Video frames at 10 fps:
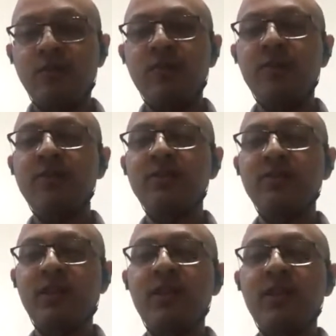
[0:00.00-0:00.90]
verse
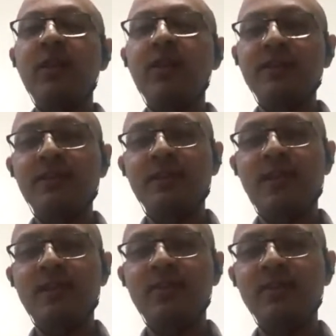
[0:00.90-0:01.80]
and hearing some
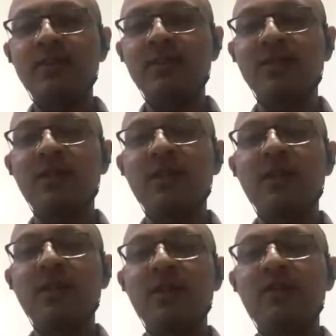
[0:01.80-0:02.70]
classes,
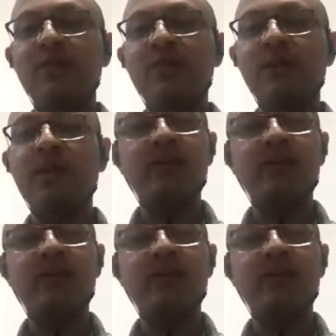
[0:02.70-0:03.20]
one